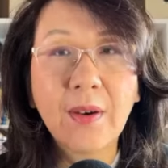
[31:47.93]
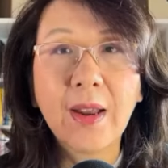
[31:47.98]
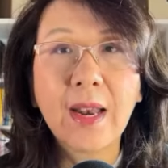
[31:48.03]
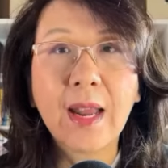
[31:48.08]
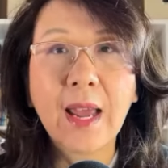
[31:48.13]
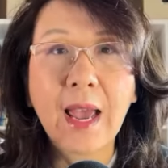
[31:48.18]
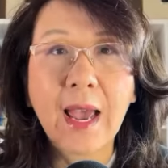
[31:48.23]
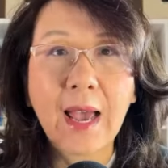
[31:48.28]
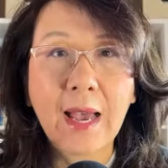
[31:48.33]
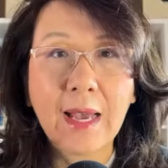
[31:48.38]

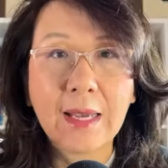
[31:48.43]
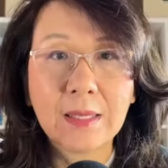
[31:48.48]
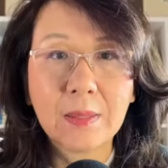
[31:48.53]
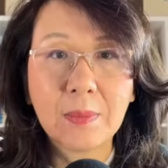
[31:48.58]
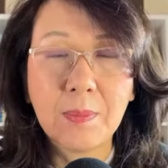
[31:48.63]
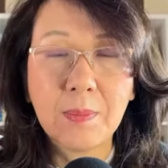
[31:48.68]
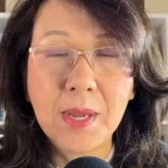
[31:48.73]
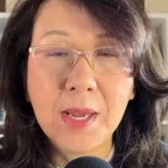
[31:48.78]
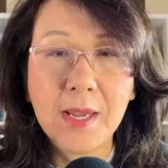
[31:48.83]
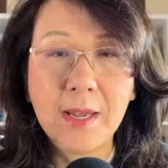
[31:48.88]
and
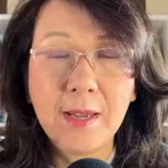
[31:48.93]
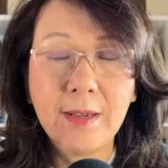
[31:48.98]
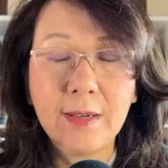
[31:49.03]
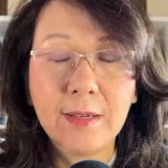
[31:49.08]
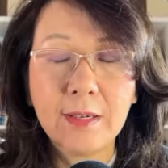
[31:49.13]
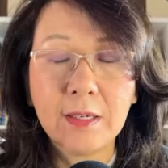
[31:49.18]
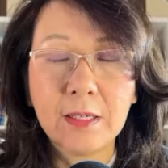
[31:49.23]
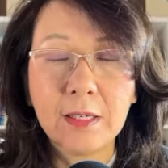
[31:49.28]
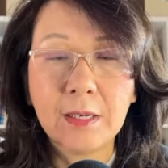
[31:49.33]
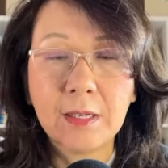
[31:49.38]
asked me
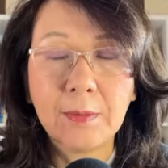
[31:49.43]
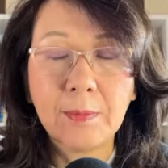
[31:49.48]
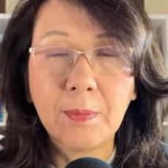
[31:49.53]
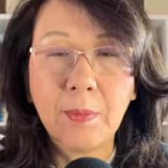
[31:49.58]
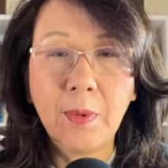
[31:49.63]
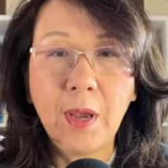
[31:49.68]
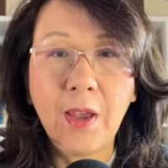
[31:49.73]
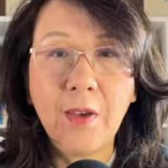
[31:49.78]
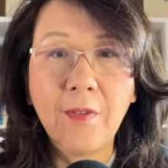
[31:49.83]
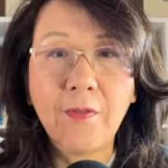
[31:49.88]

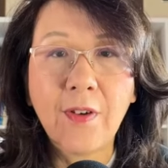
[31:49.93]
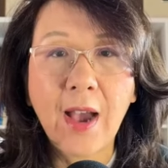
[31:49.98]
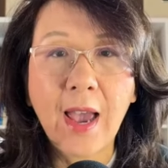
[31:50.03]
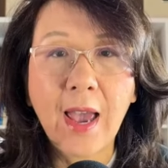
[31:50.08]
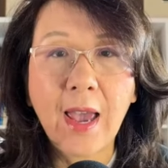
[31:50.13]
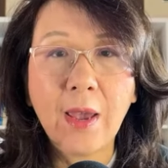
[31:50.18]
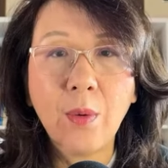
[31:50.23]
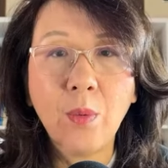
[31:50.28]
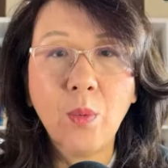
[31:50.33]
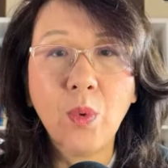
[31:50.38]
if
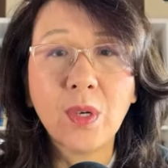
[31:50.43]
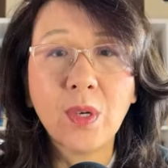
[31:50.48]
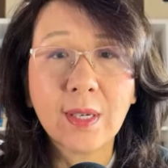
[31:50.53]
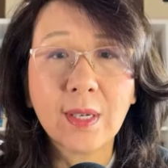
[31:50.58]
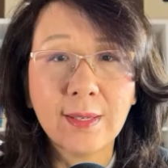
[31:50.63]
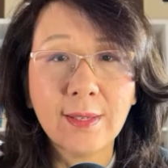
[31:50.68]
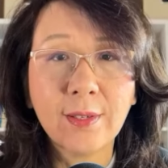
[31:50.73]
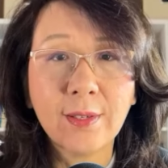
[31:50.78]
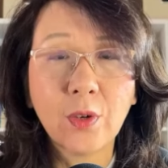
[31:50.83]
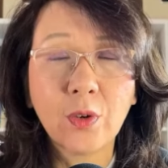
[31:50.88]
I would
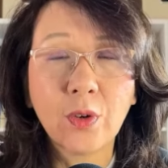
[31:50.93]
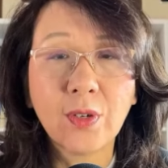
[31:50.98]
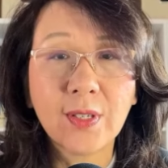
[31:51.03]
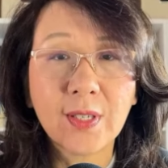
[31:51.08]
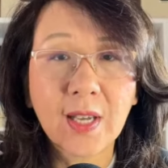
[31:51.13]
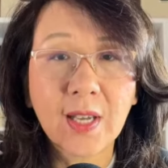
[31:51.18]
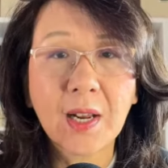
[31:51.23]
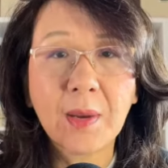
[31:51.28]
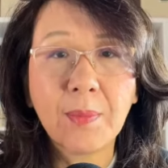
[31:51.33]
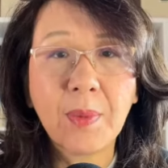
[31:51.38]
consider
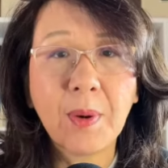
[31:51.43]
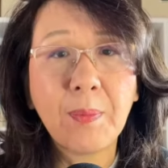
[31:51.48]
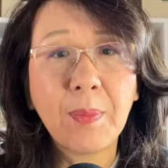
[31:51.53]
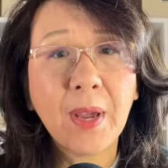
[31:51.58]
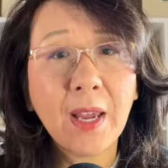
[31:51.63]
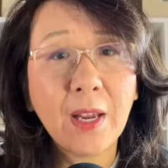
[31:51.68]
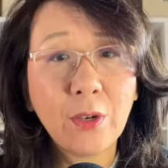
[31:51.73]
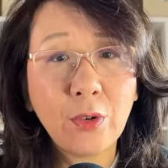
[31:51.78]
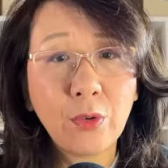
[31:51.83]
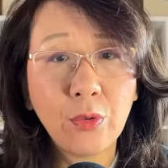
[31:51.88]
set up a
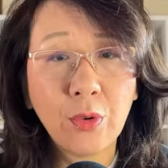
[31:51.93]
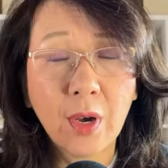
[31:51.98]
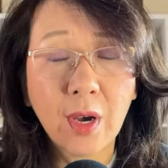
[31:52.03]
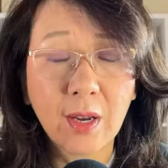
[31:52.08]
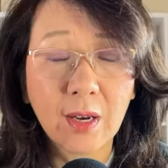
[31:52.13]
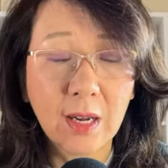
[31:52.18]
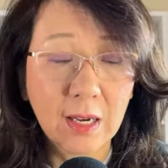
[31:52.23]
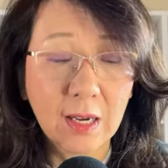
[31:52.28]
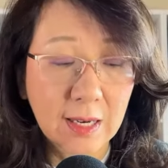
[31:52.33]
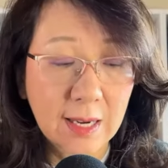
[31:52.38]

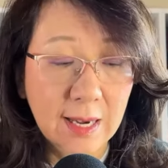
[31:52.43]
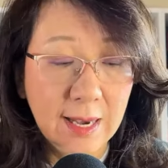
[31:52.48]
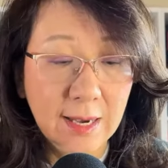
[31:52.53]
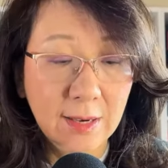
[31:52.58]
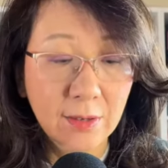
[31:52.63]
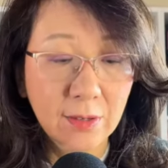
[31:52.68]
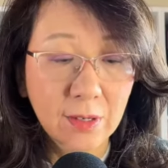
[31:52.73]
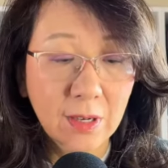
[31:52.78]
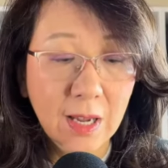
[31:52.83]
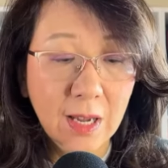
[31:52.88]
Patreon
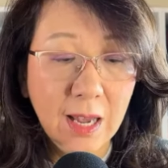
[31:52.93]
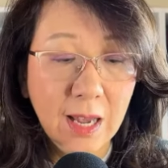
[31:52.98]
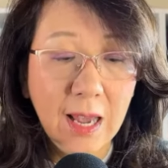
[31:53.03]
account.